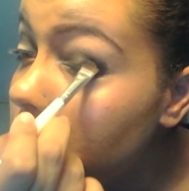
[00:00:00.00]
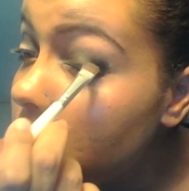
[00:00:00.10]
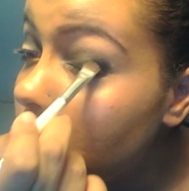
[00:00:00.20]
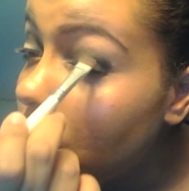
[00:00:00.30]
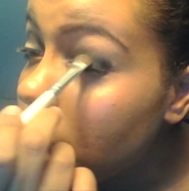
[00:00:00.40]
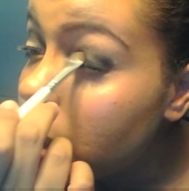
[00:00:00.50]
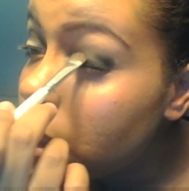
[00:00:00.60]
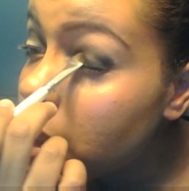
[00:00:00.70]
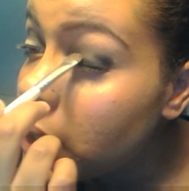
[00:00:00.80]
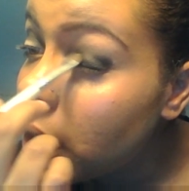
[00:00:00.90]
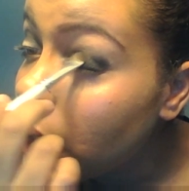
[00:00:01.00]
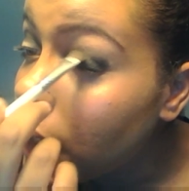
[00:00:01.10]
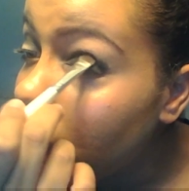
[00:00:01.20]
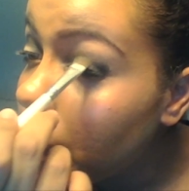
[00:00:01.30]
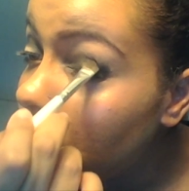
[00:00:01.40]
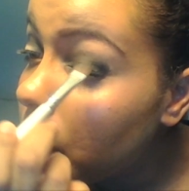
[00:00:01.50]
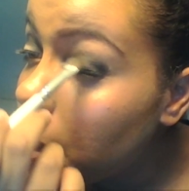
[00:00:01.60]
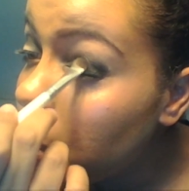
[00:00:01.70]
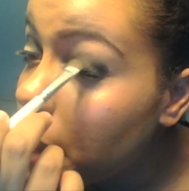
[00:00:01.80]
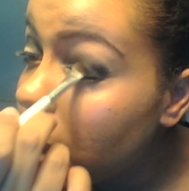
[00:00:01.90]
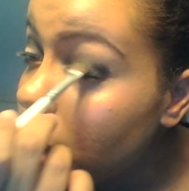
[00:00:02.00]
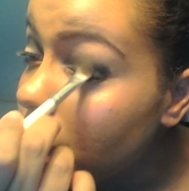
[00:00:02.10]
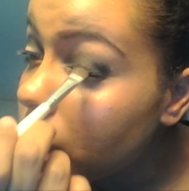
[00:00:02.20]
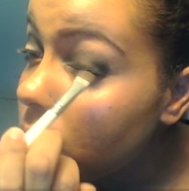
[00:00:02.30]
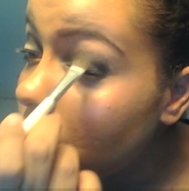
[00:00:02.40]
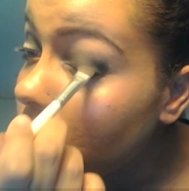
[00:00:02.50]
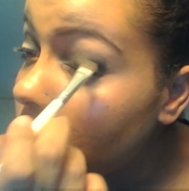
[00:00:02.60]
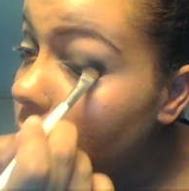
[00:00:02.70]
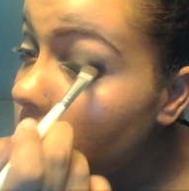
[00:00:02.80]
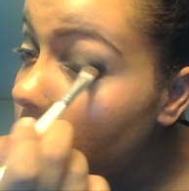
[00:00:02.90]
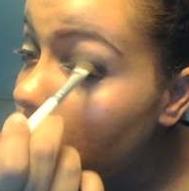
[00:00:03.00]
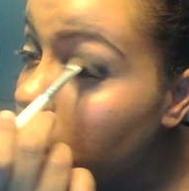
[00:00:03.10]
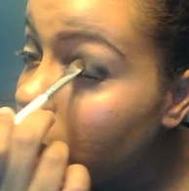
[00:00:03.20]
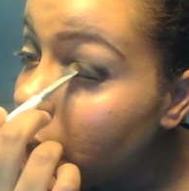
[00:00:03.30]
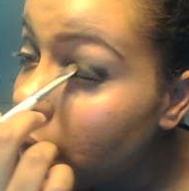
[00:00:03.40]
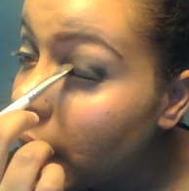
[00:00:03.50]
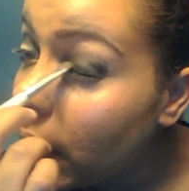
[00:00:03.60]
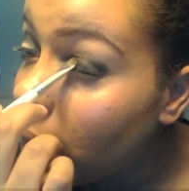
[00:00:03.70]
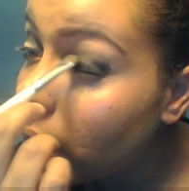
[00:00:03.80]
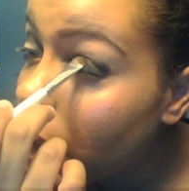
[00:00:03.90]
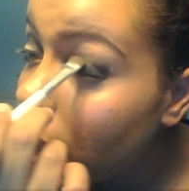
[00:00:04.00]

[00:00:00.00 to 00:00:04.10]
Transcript: Just the lid. Make sure it's a little bit blended out.